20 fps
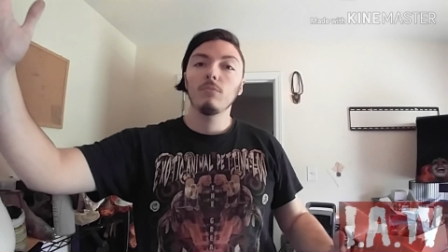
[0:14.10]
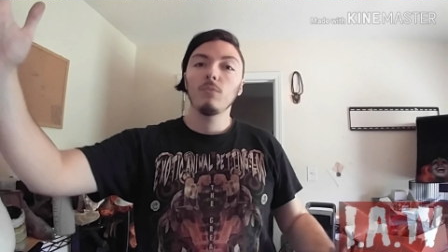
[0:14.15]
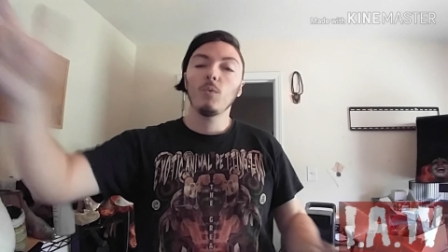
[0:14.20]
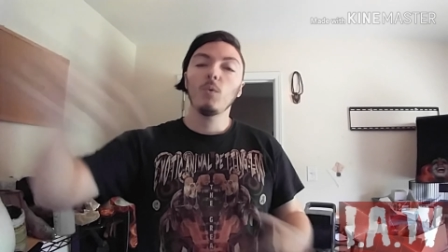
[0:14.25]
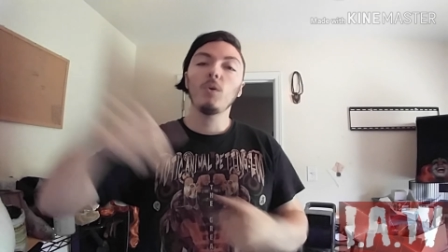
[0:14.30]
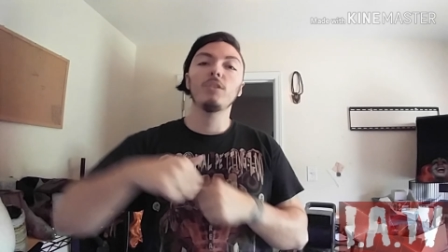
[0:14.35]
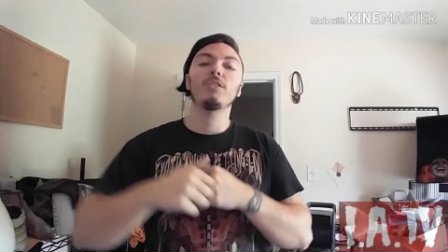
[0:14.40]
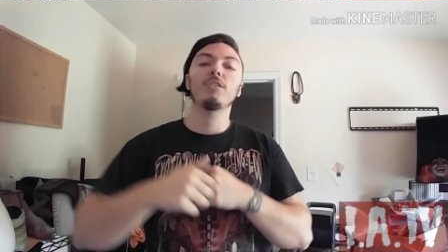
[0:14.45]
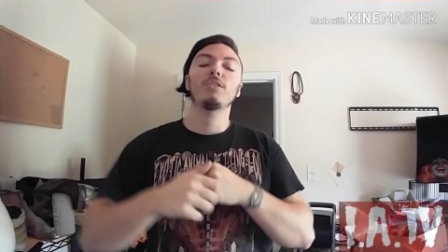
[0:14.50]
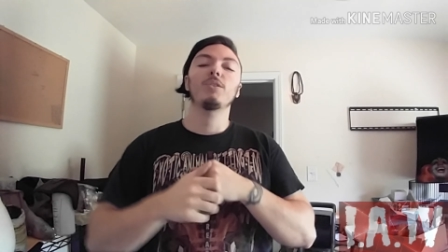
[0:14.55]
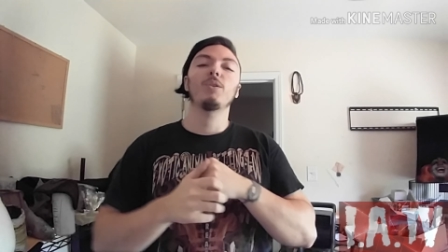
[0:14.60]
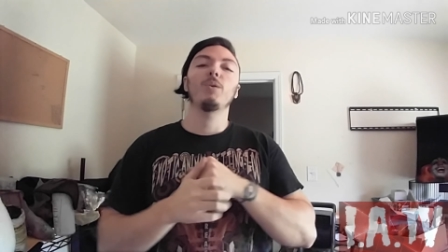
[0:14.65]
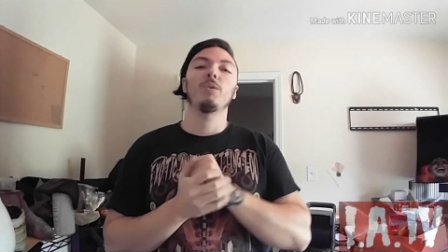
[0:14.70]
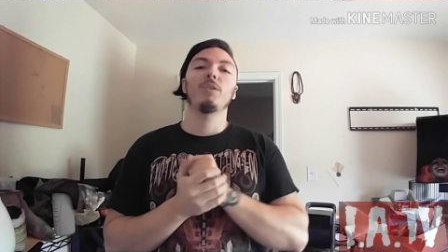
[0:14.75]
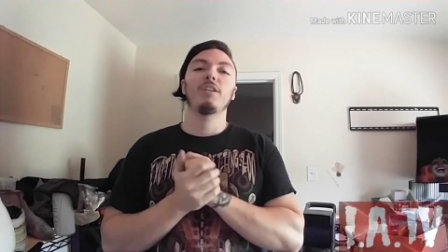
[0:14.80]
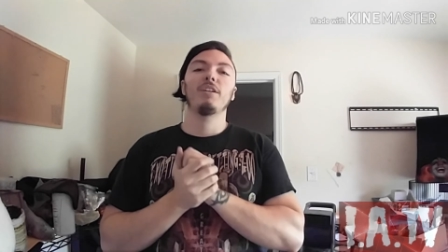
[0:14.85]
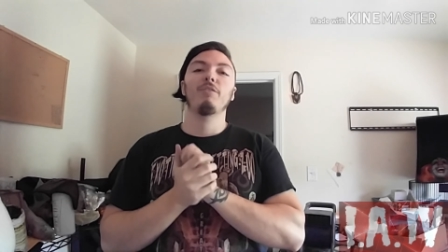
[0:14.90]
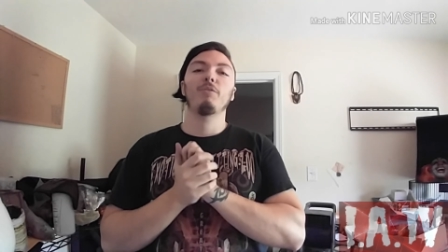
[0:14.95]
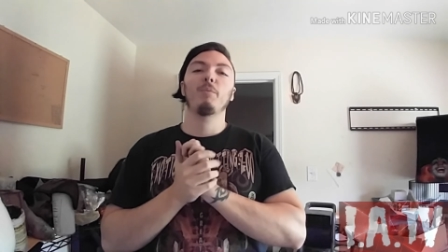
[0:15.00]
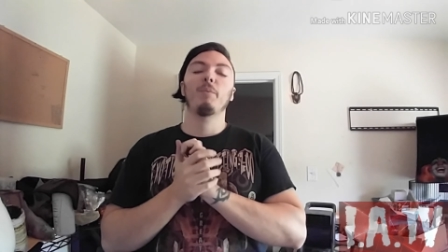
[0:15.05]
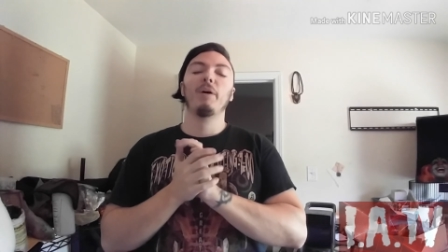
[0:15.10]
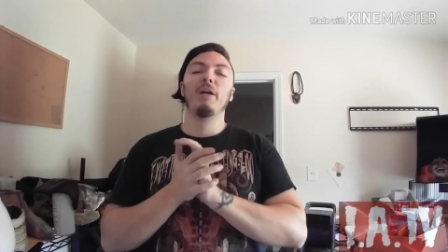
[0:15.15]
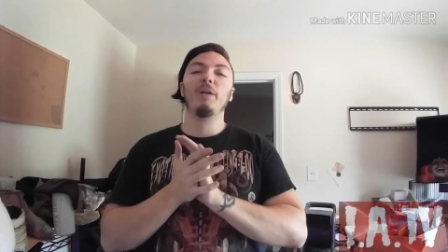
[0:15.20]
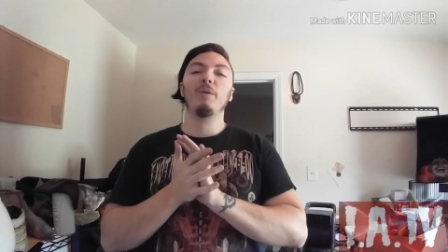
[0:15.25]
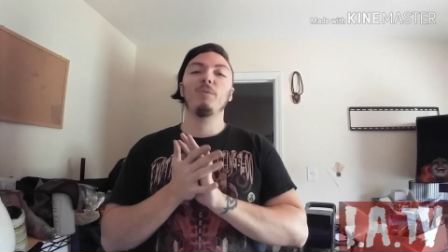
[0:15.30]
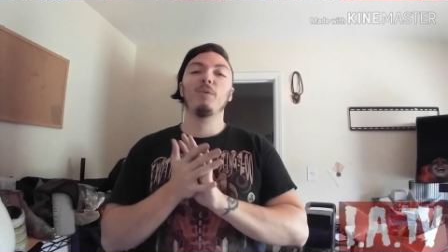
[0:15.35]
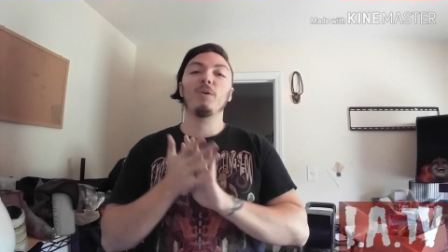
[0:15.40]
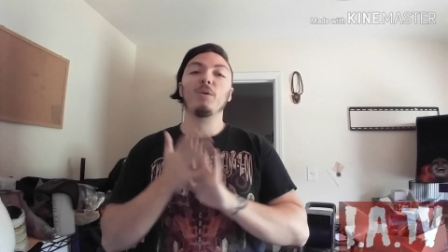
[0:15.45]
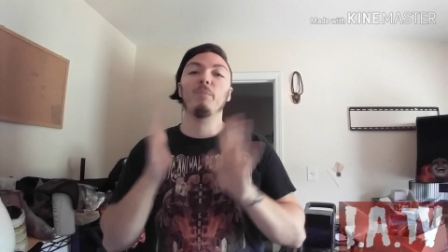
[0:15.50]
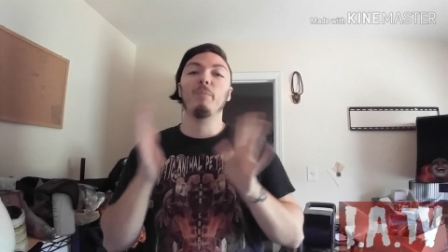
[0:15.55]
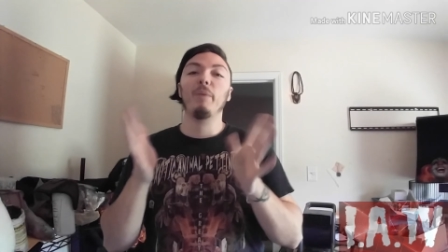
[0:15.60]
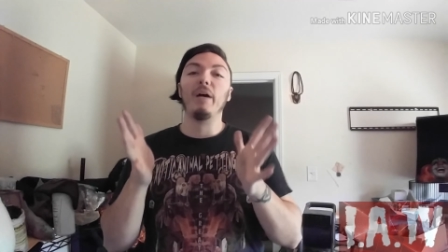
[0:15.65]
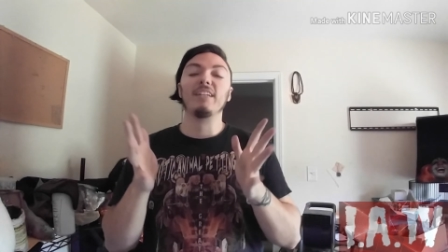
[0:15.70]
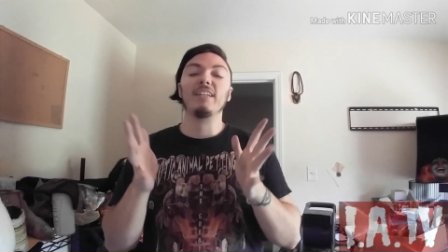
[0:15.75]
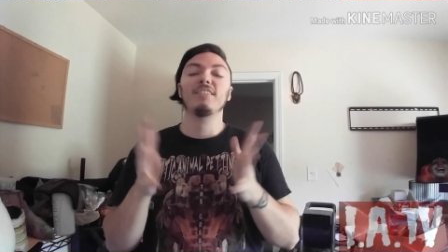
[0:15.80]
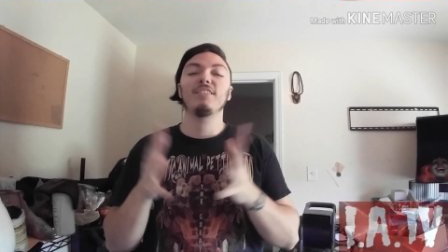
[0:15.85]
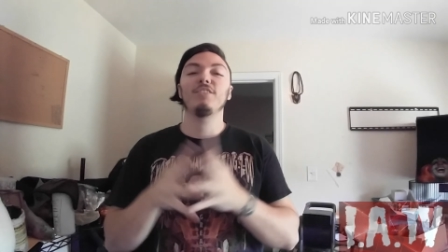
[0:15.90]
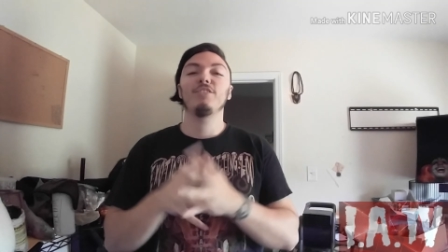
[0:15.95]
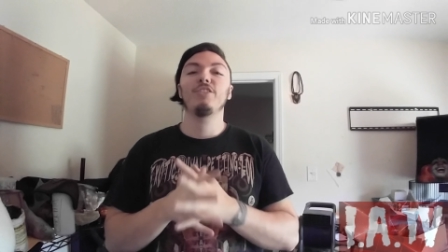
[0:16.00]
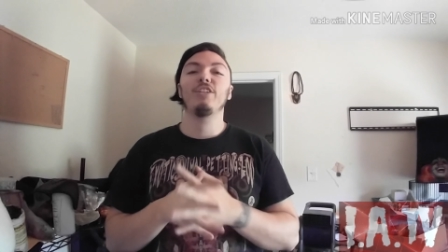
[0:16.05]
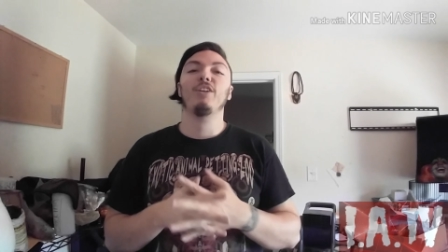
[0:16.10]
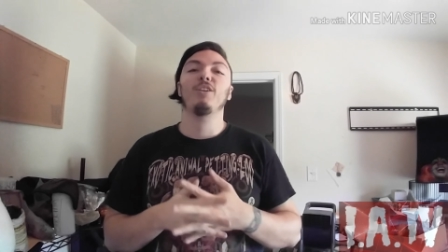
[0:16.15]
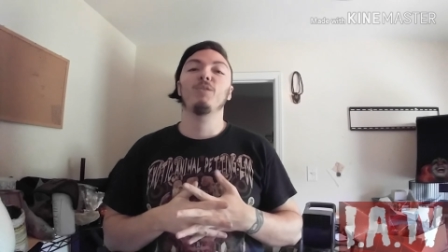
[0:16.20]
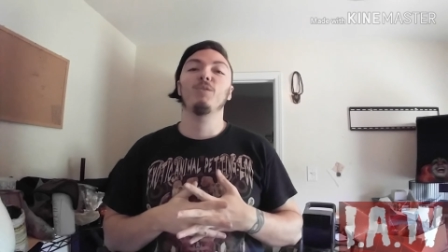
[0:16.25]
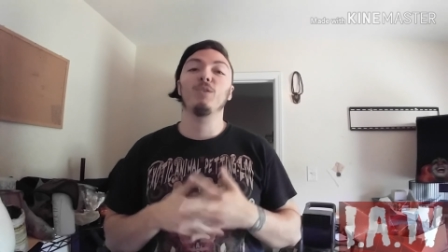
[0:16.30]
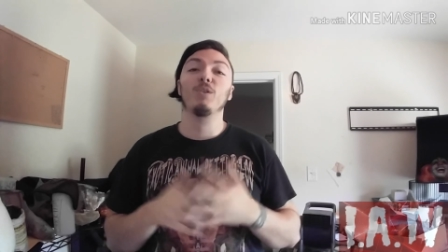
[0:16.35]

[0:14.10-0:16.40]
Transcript: What's going on, everybody? Welcome back to the channel.